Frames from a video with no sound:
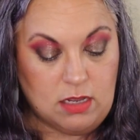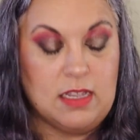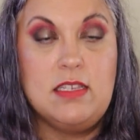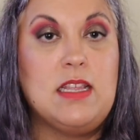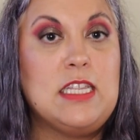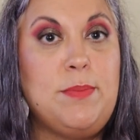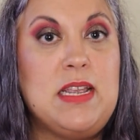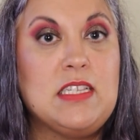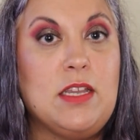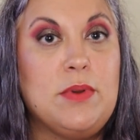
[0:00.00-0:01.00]
Because that's
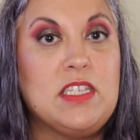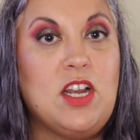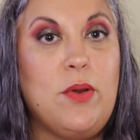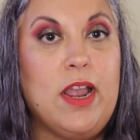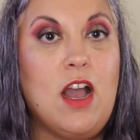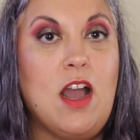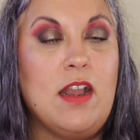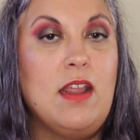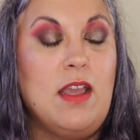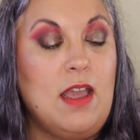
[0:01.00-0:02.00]
basically what's going on.